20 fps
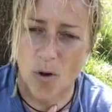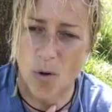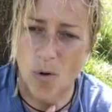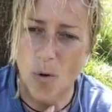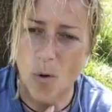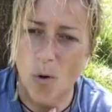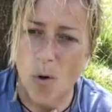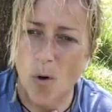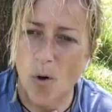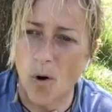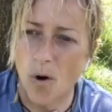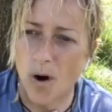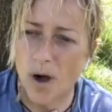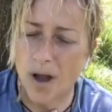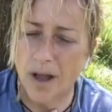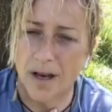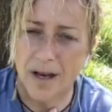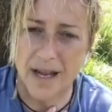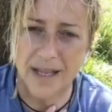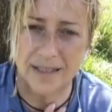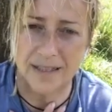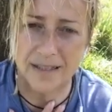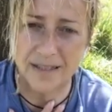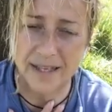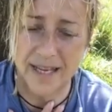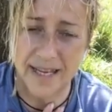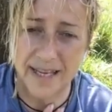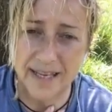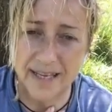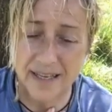Or let's
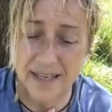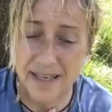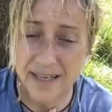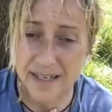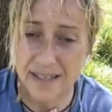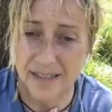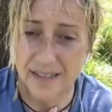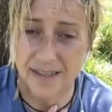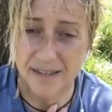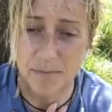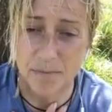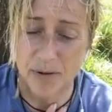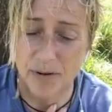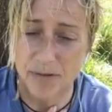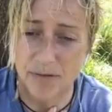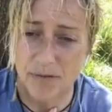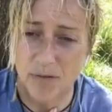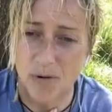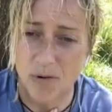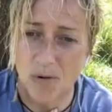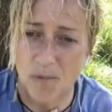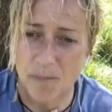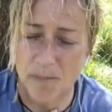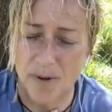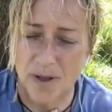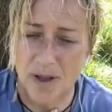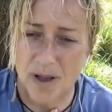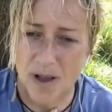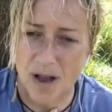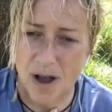take it in a simpler form
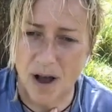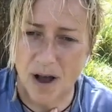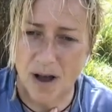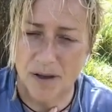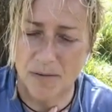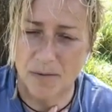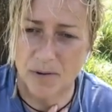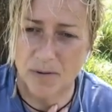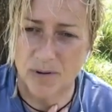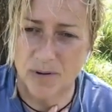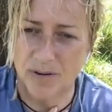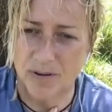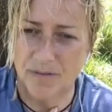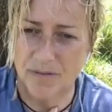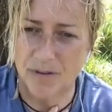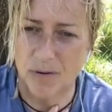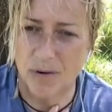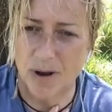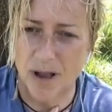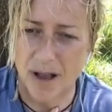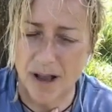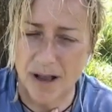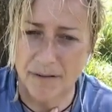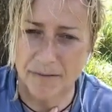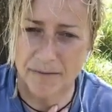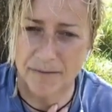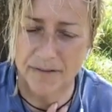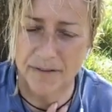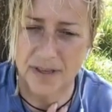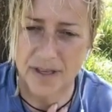I will give you love
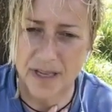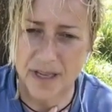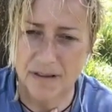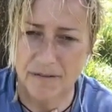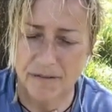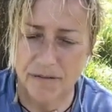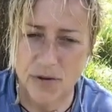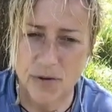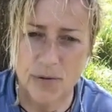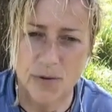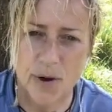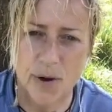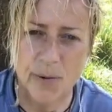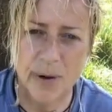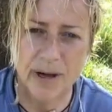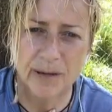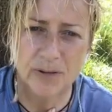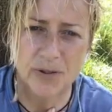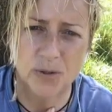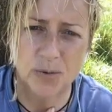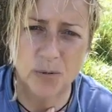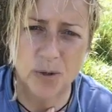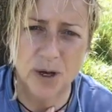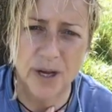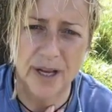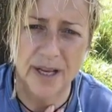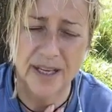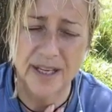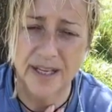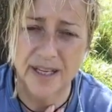if you go out to
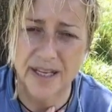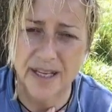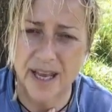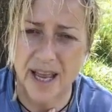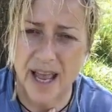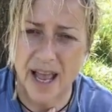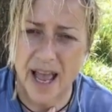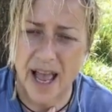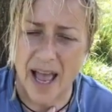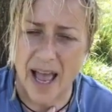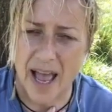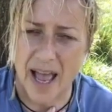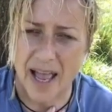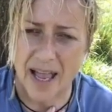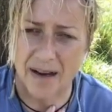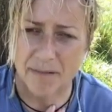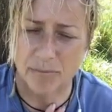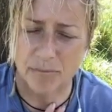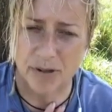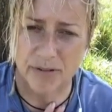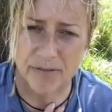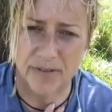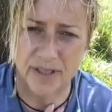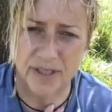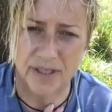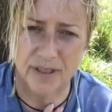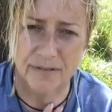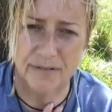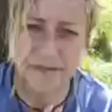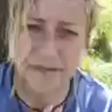work and
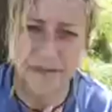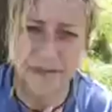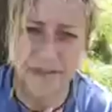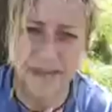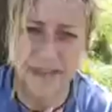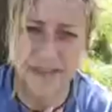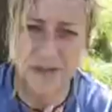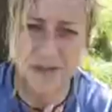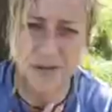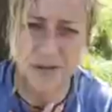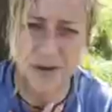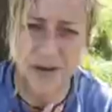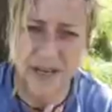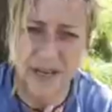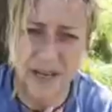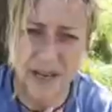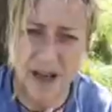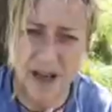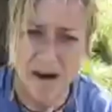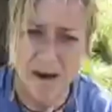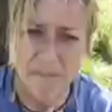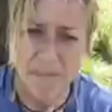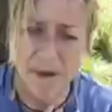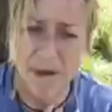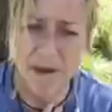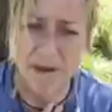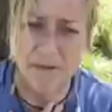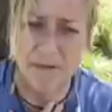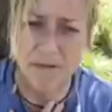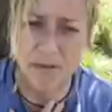provide the financial income
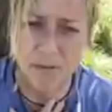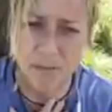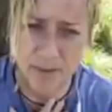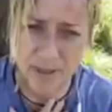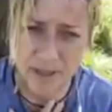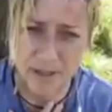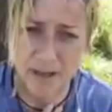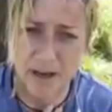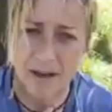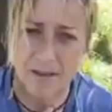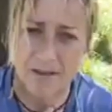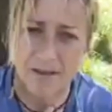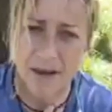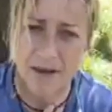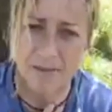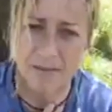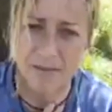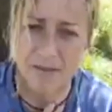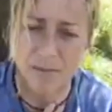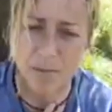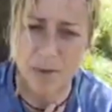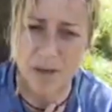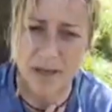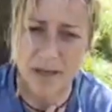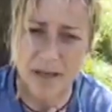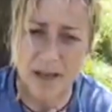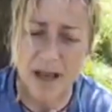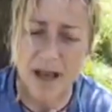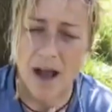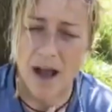for me to live
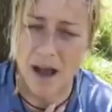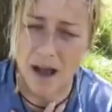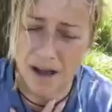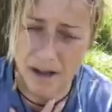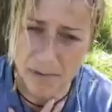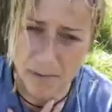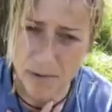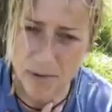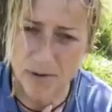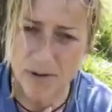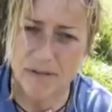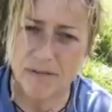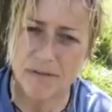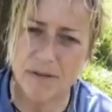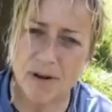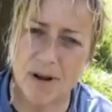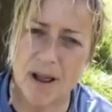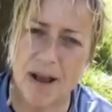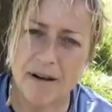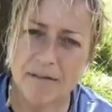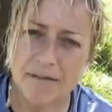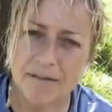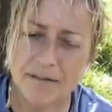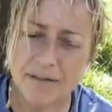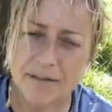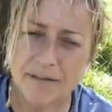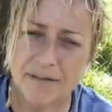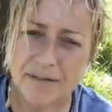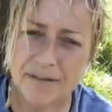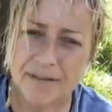comfortably. I will give you love.
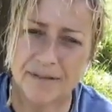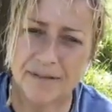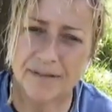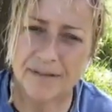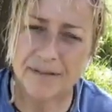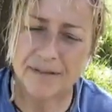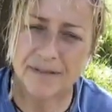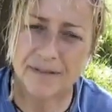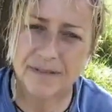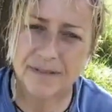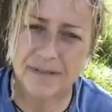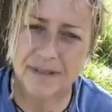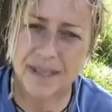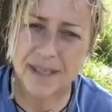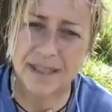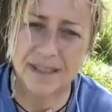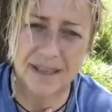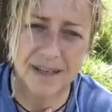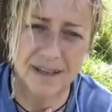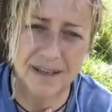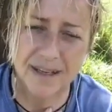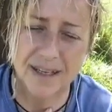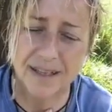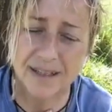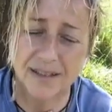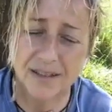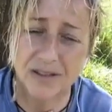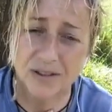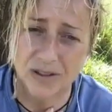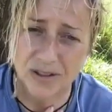It's, un- uh,
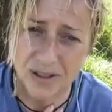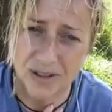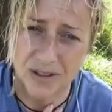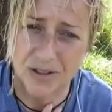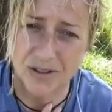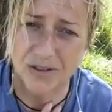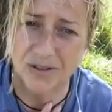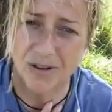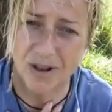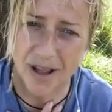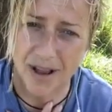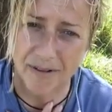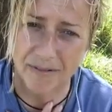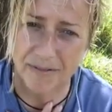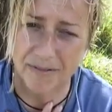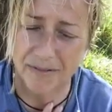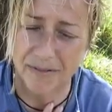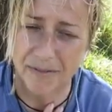it's conditional love.